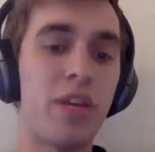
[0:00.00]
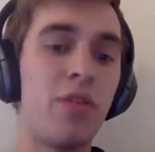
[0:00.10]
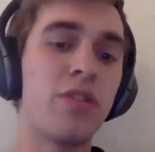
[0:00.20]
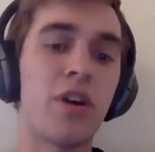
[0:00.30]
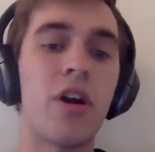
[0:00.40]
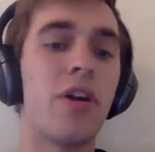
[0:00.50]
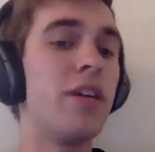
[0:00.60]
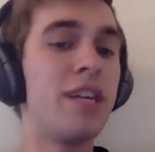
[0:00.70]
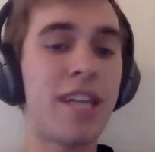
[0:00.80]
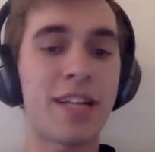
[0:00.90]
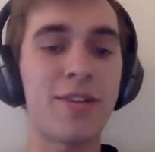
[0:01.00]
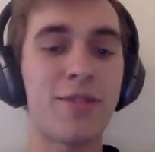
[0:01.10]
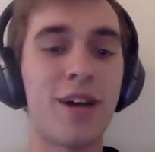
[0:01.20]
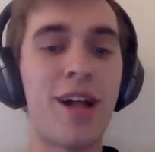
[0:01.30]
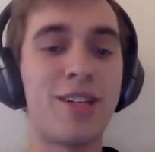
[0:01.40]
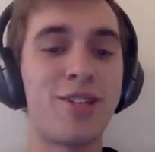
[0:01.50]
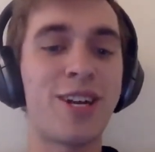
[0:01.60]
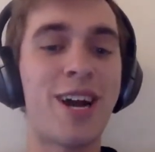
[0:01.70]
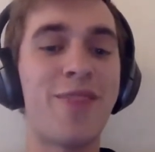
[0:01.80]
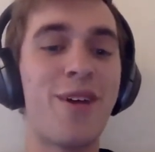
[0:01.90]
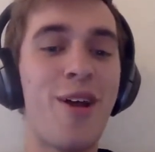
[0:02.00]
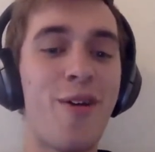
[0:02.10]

we use our technical knowledge to kind of